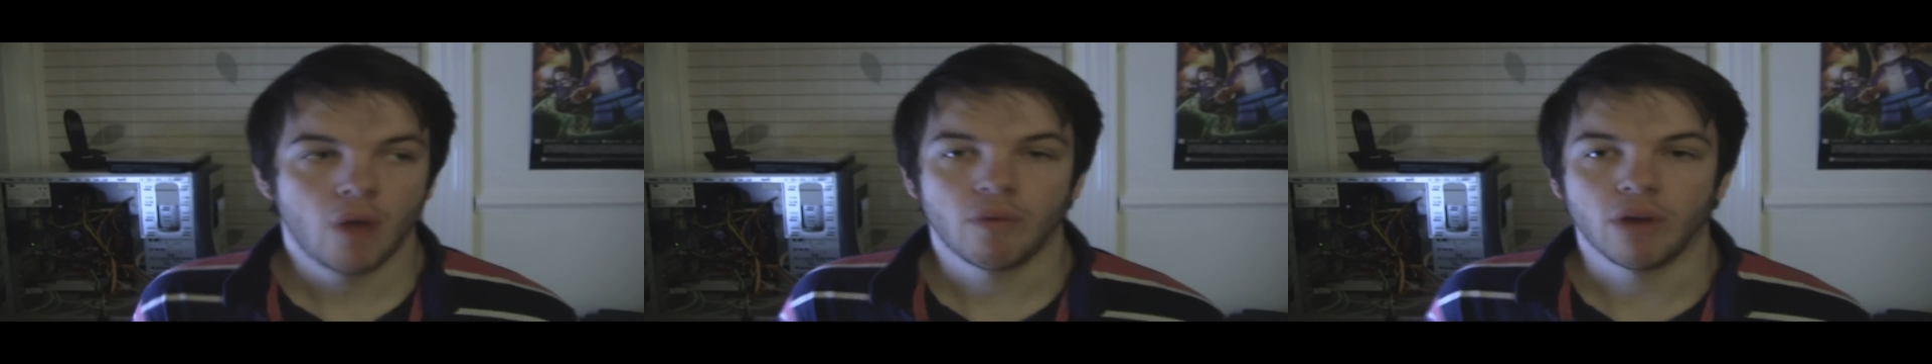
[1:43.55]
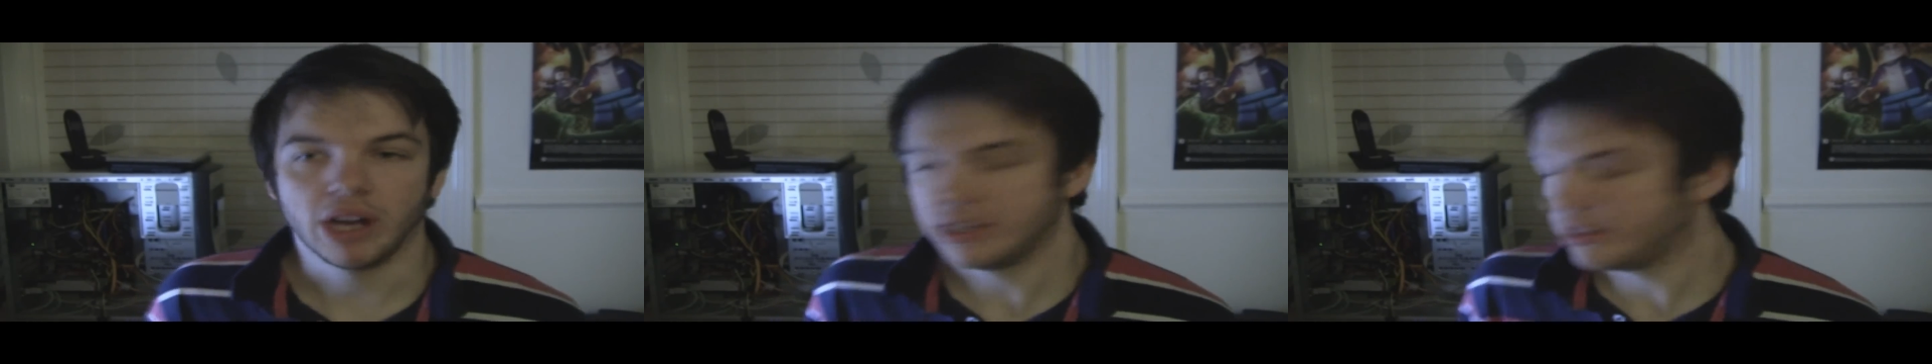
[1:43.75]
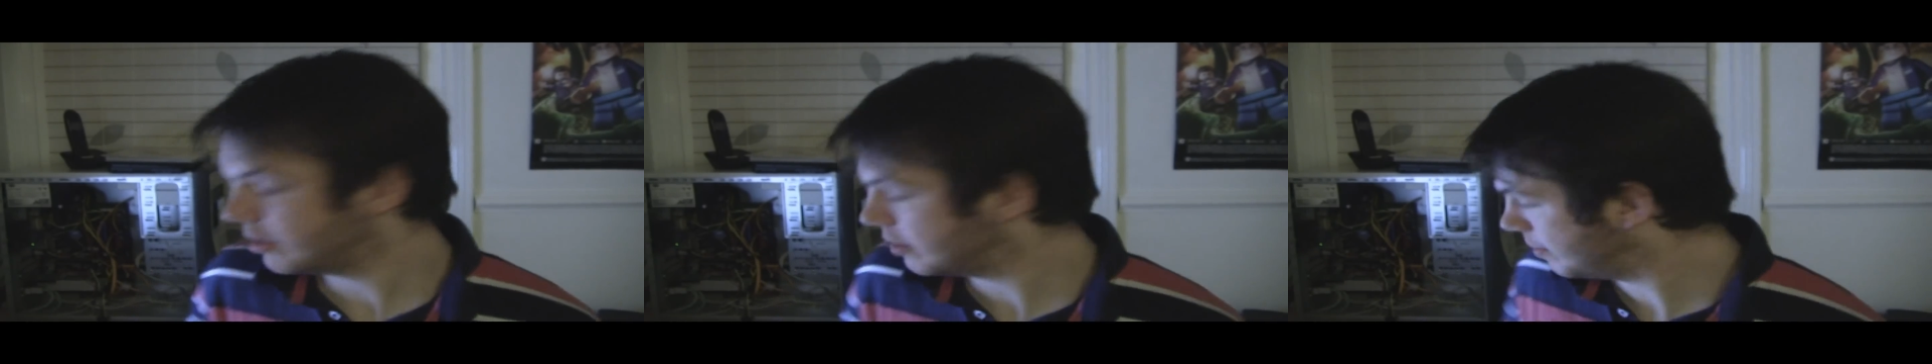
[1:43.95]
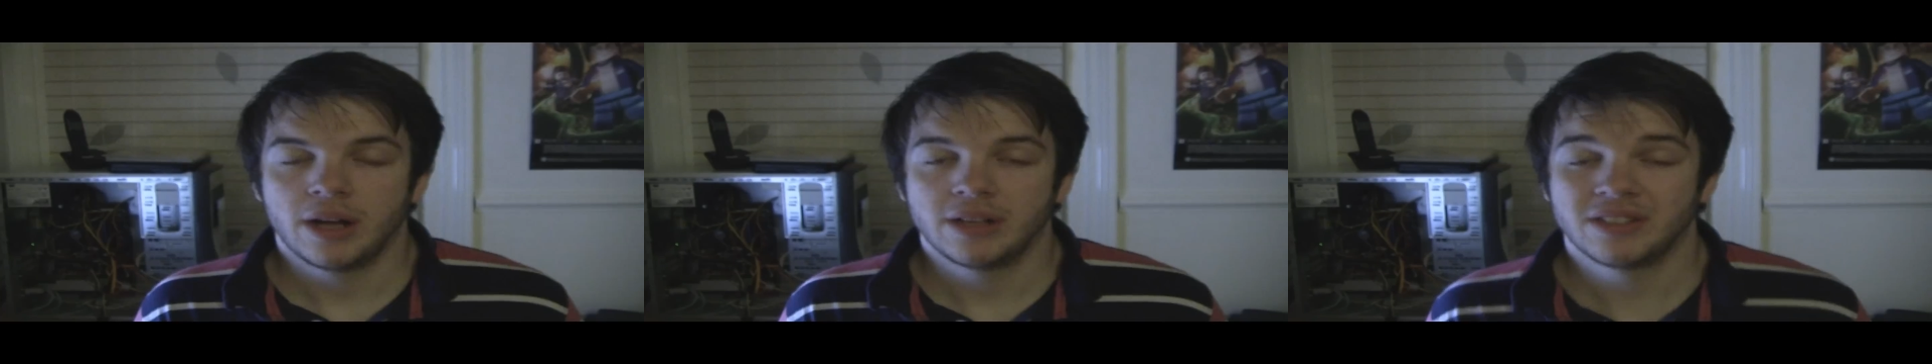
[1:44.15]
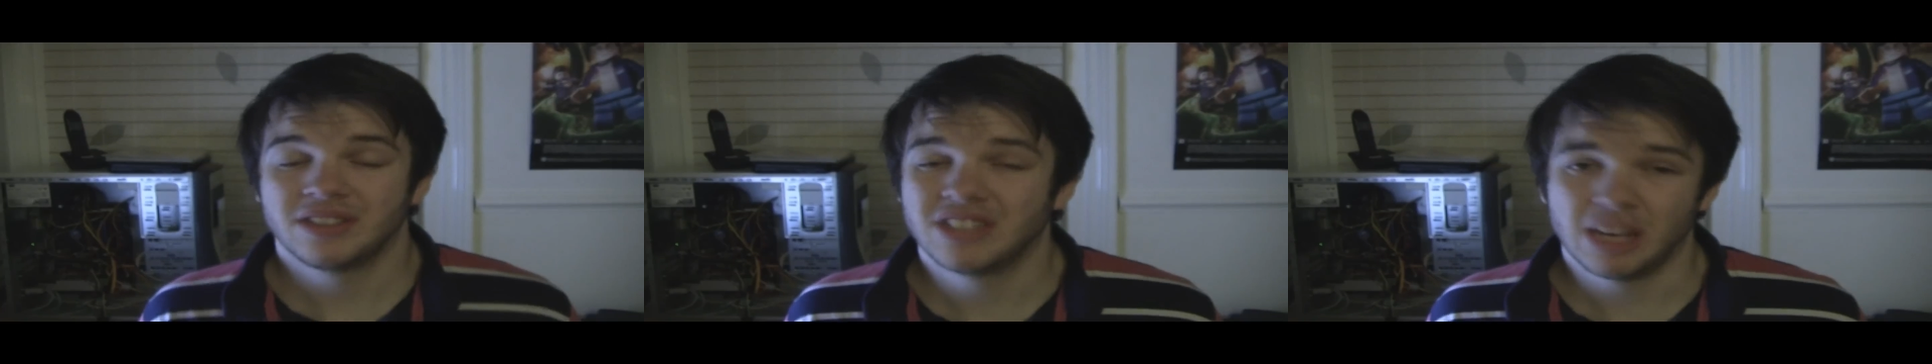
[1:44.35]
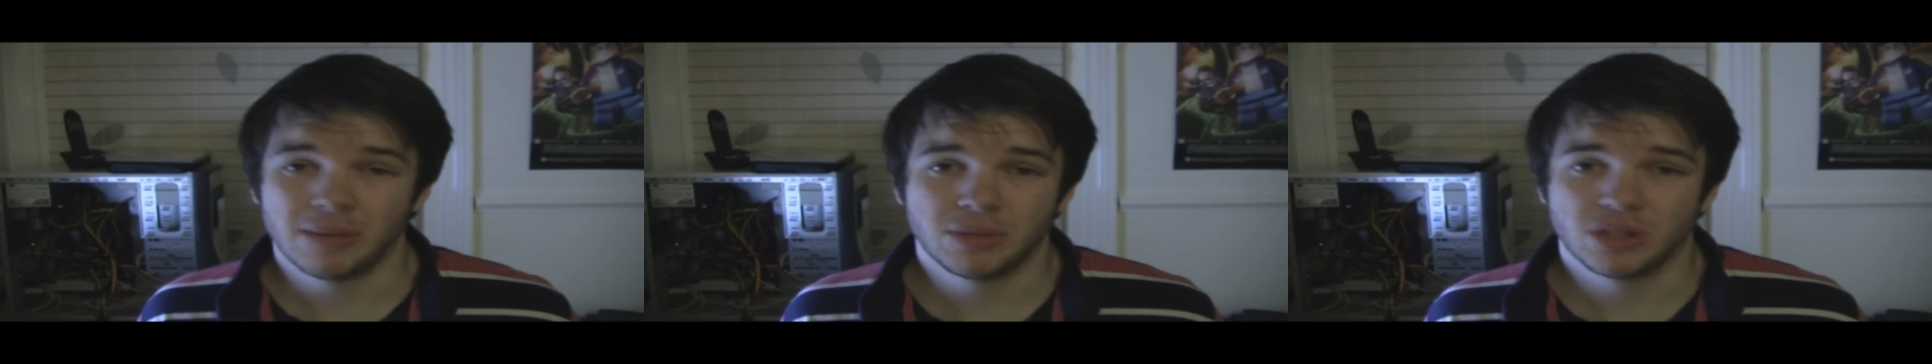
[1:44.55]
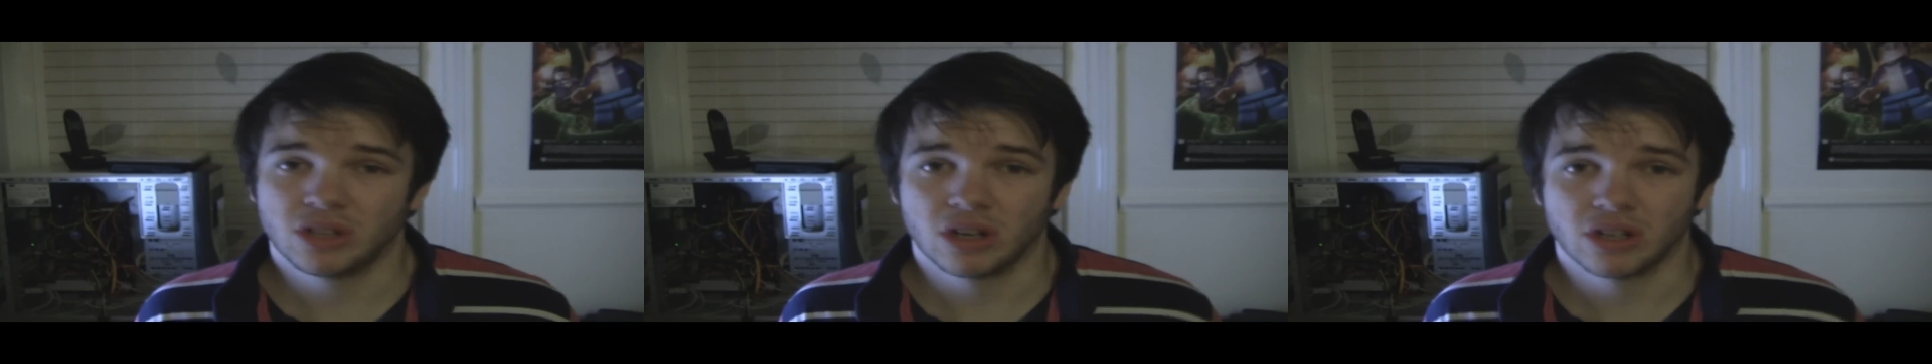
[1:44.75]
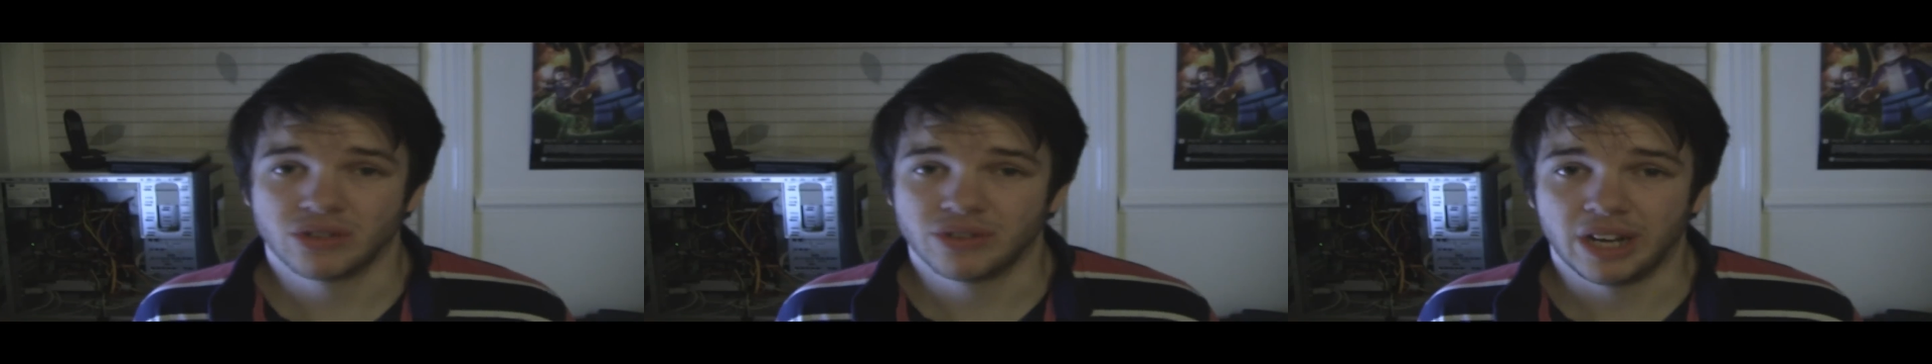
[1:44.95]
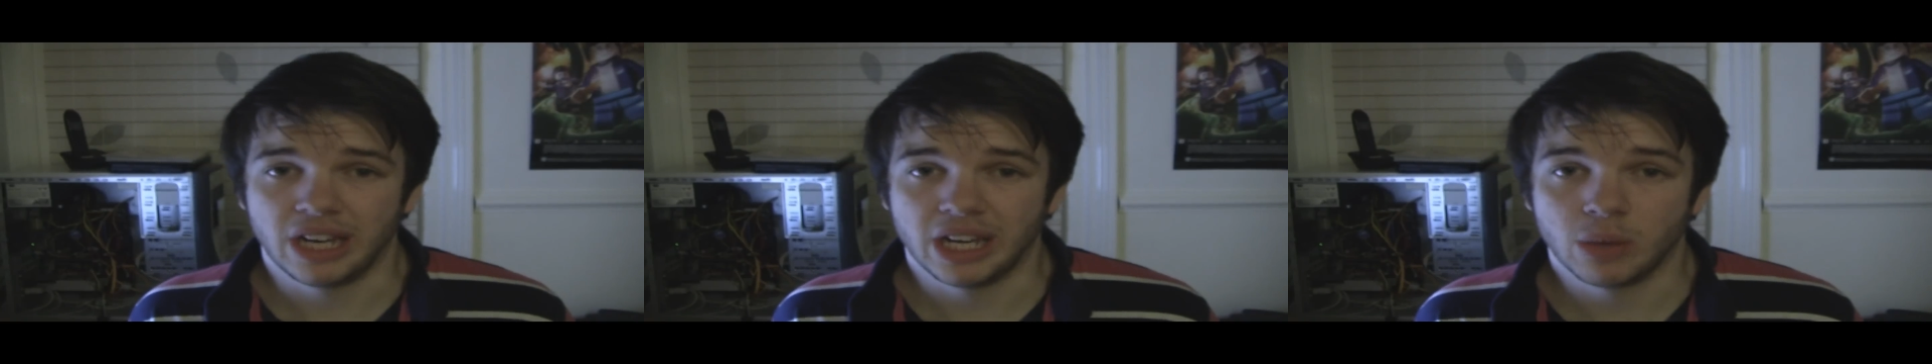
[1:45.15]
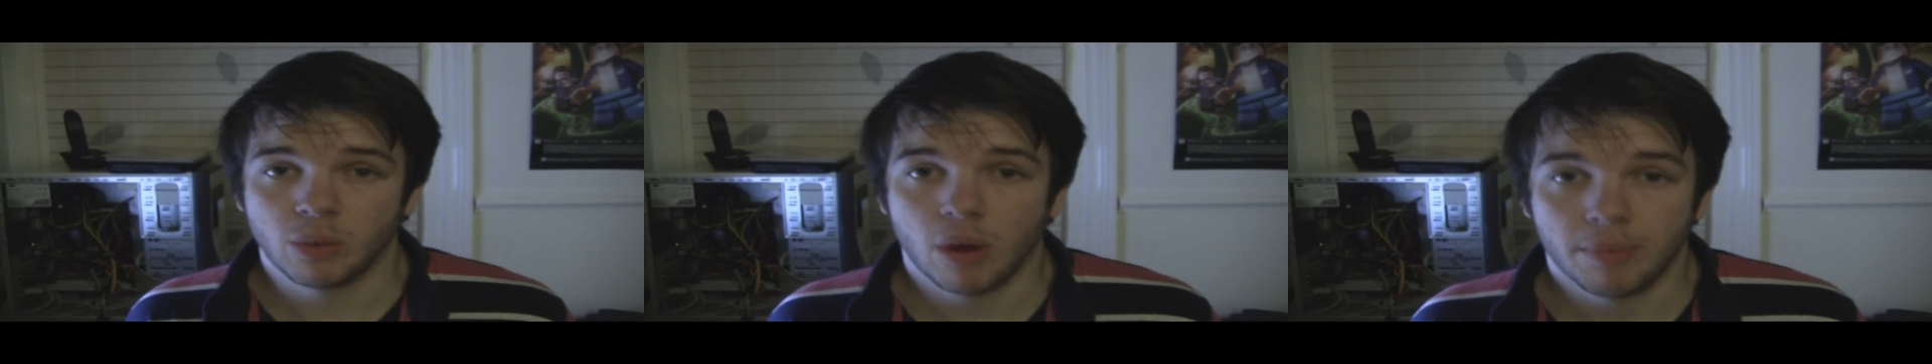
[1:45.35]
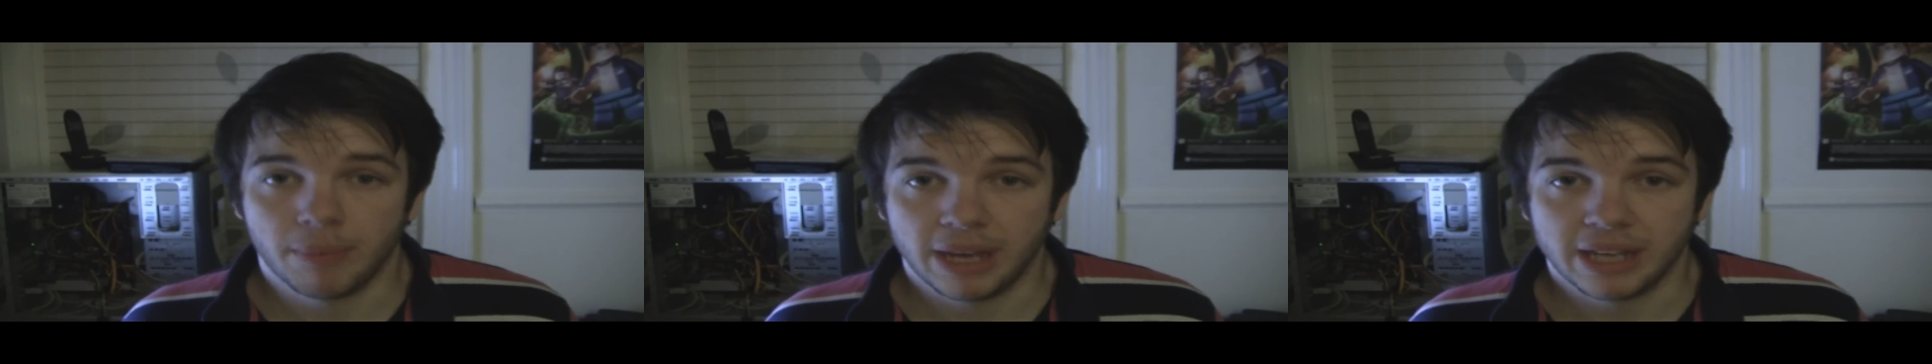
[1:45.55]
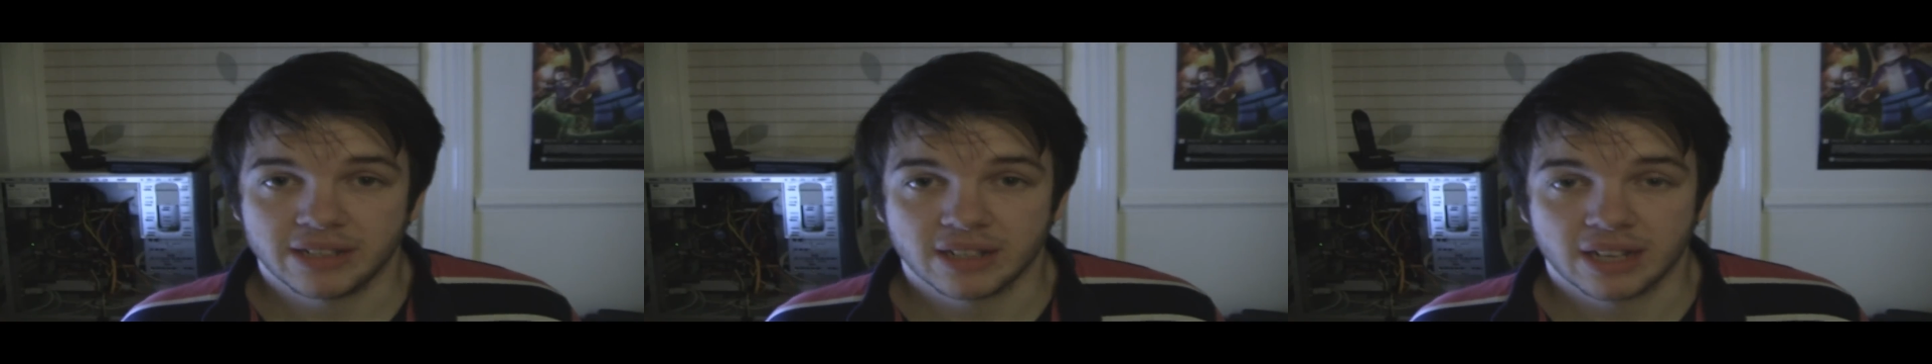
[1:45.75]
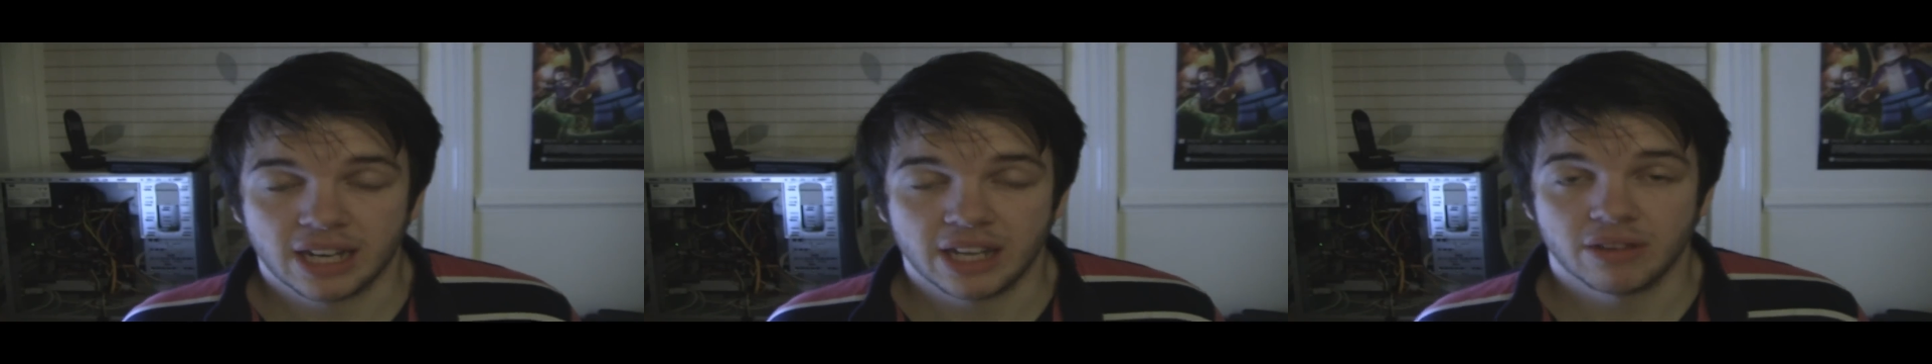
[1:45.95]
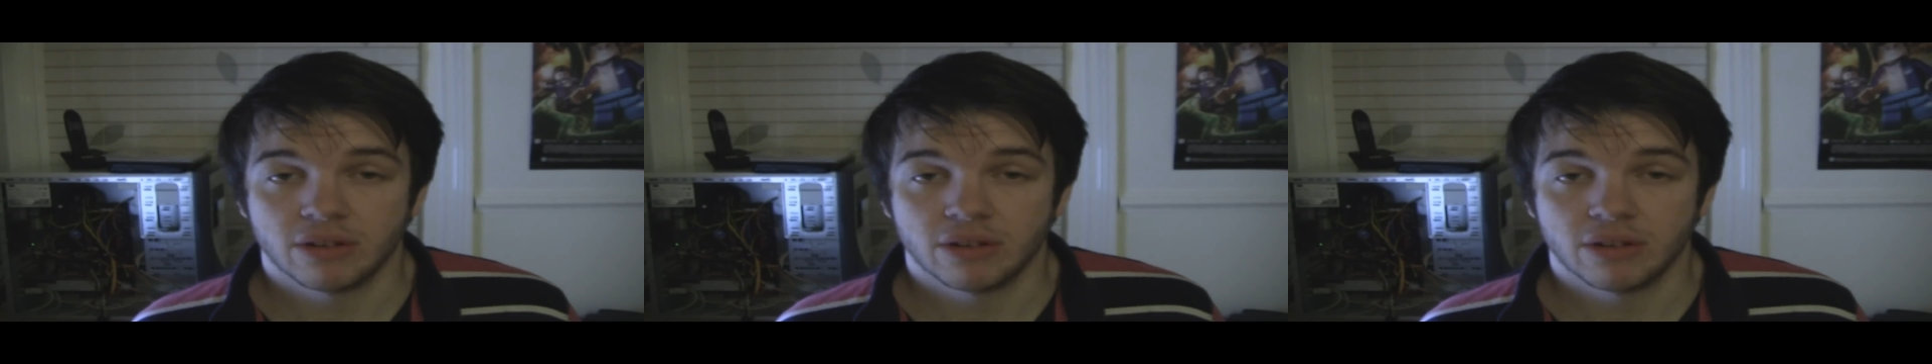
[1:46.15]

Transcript: Right, same structure in League 1 basically.